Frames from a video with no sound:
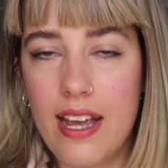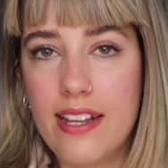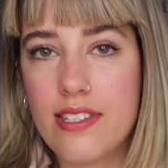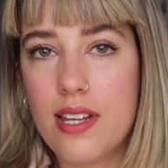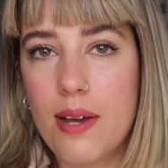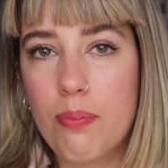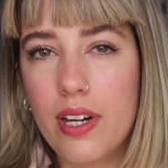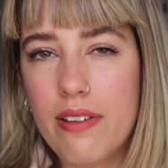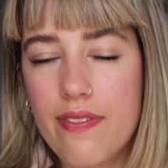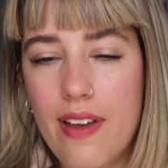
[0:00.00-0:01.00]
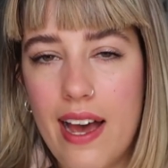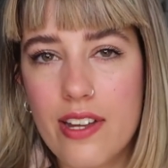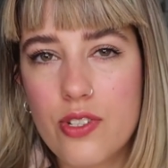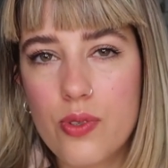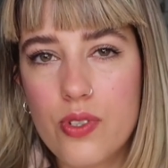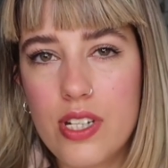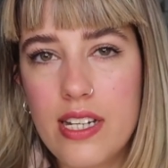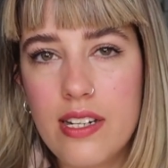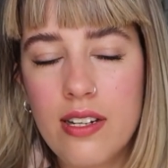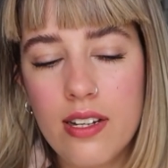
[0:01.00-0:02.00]
It's a pretty fast
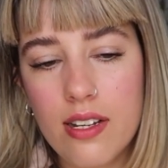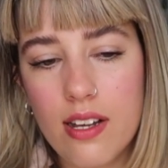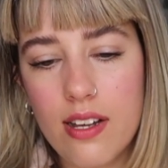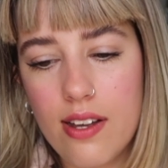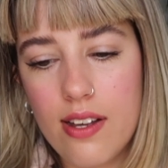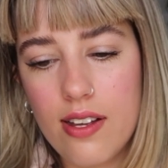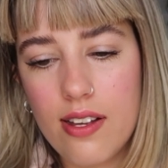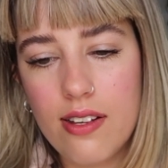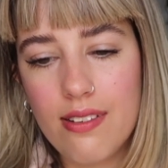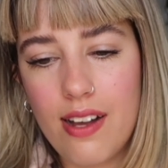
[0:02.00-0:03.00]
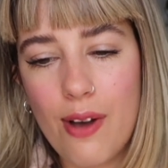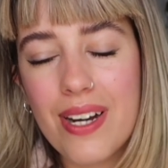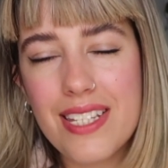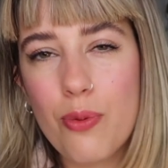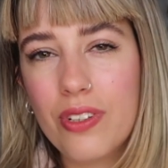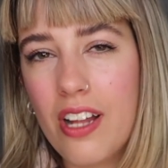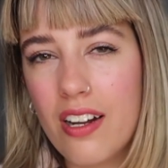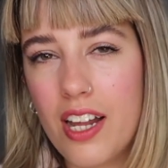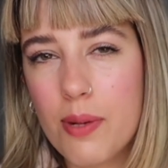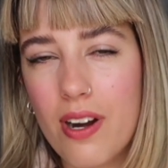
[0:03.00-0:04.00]
routine. I want to say with
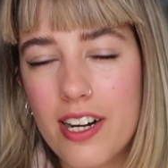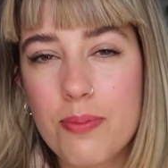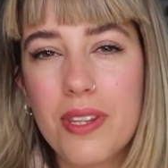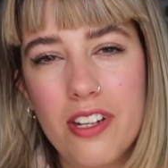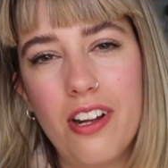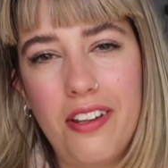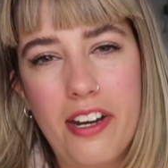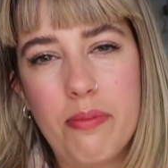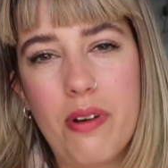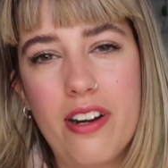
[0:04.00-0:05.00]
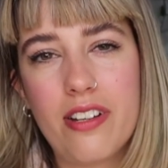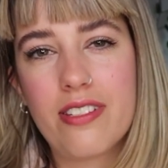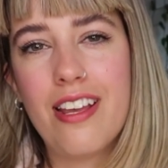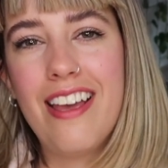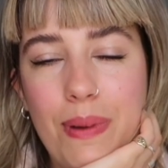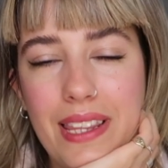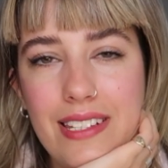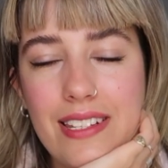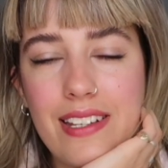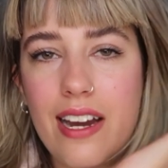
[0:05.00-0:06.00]
not a lot of products, but there are a lot of products. But
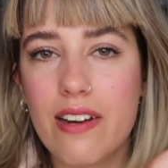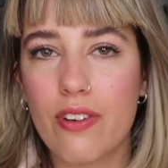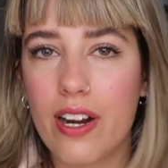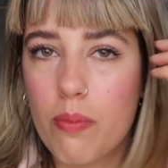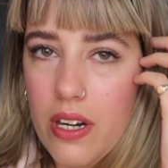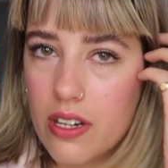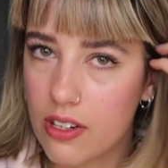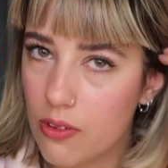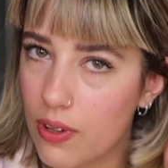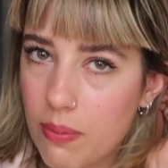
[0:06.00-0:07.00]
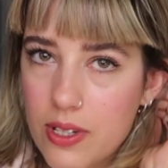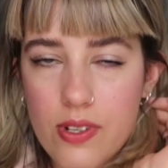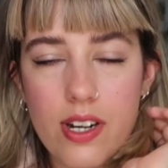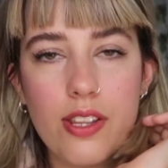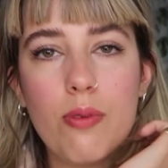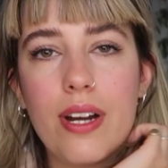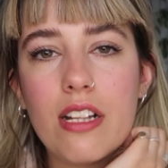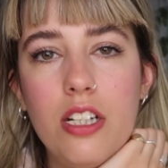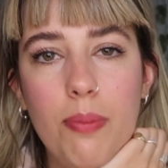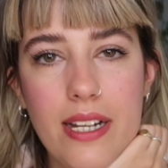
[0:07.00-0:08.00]
this is kind of what I've been doing on the
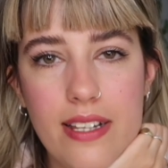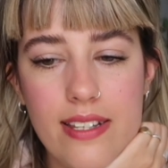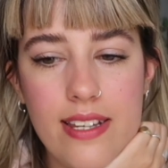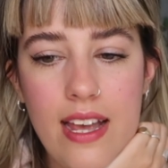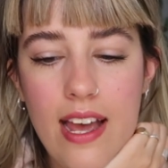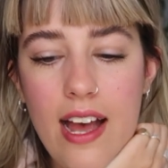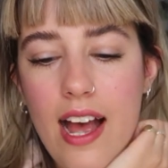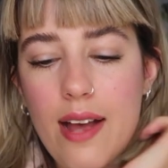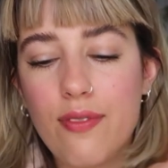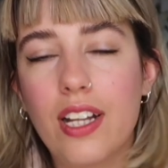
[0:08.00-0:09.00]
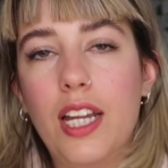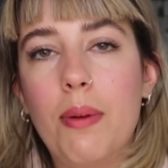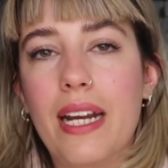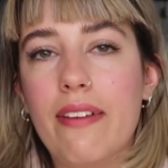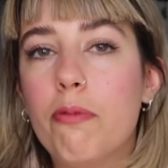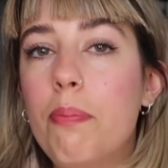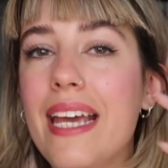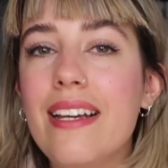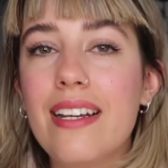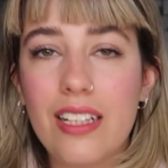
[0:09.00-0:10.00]
regular basis. For a little bit of
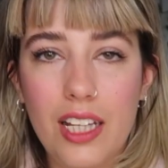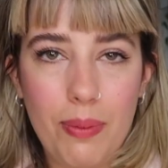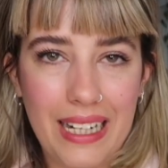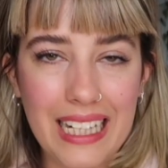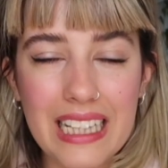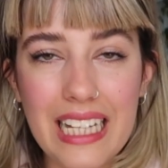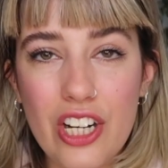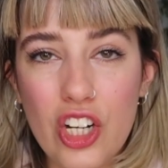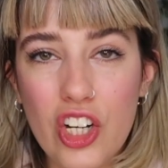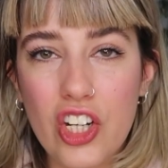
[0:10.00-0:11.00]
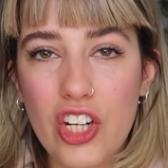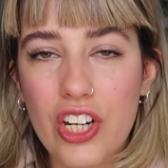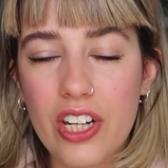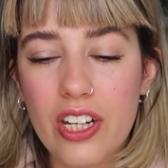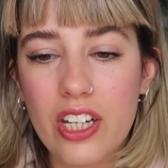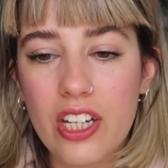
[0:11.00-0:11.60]
pink, a little bit of glitter.